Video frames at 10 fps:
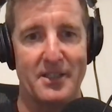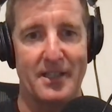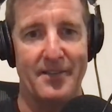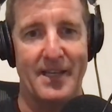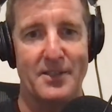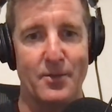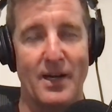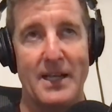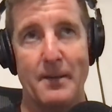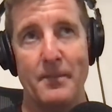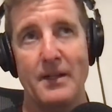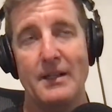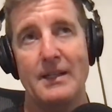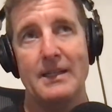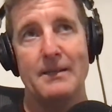and that's who I am.
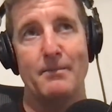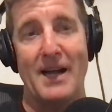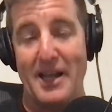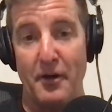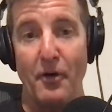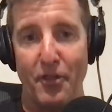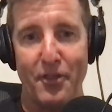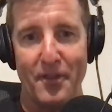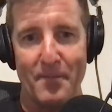My health